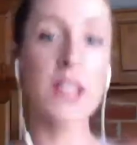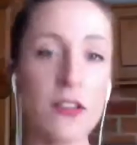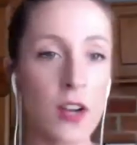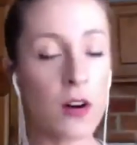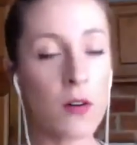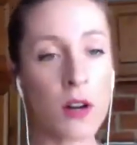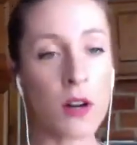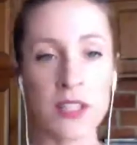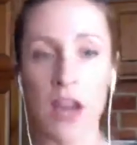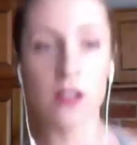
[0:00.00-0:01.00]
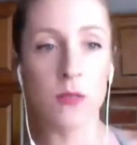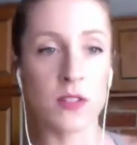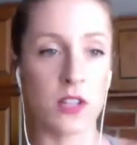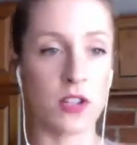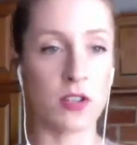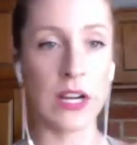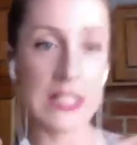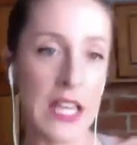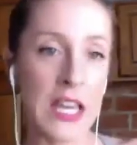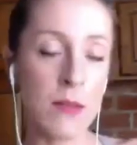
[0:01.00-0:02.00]
oh, all together, we're such a great
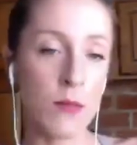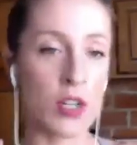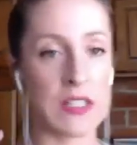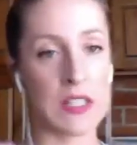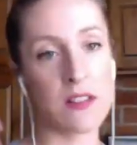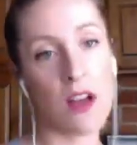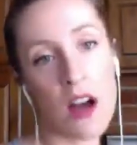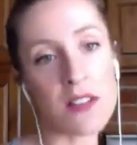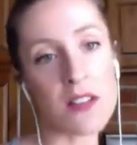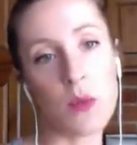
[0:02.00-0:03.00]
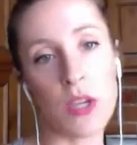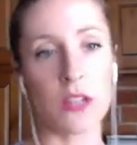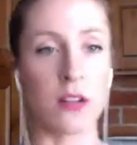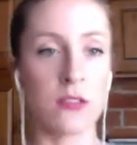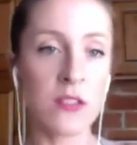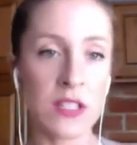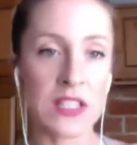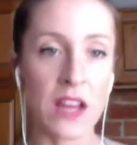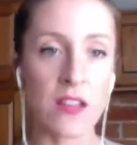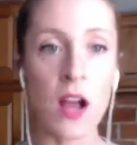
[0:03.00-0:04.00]
team. Christy's awesome. We can all do this
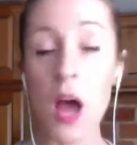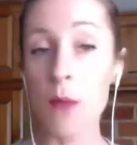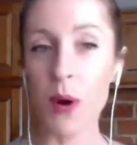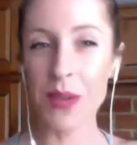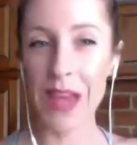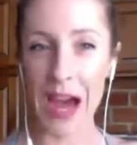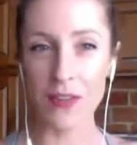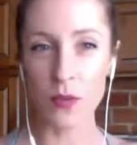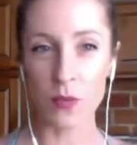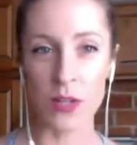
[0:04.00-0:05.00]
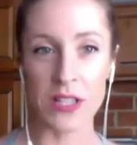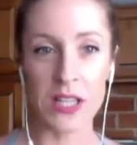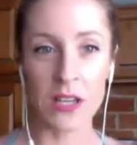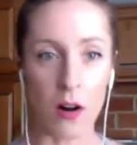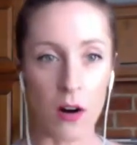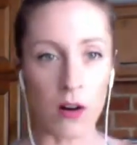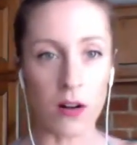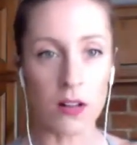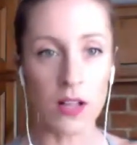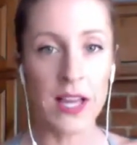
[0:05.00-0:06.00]
together. But we haven't really
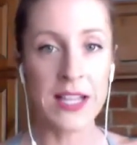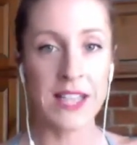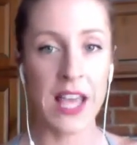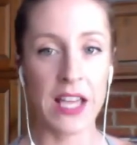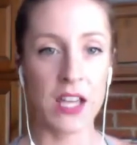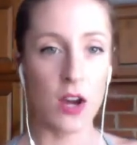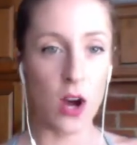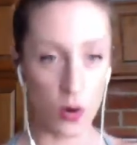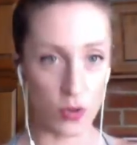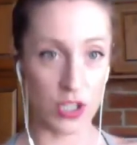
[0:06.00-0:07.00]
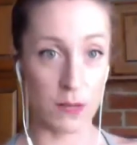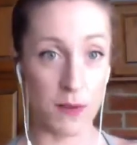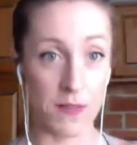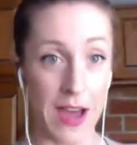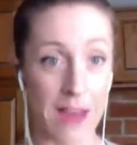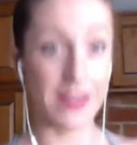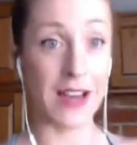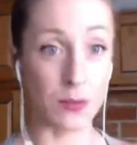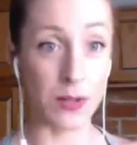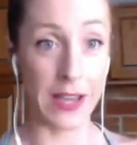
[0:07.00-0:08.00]
all taken ownership of that.
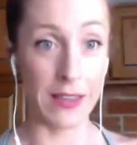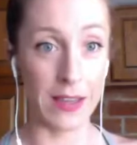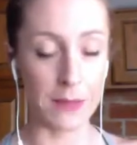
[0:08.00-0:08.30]
That's what I think.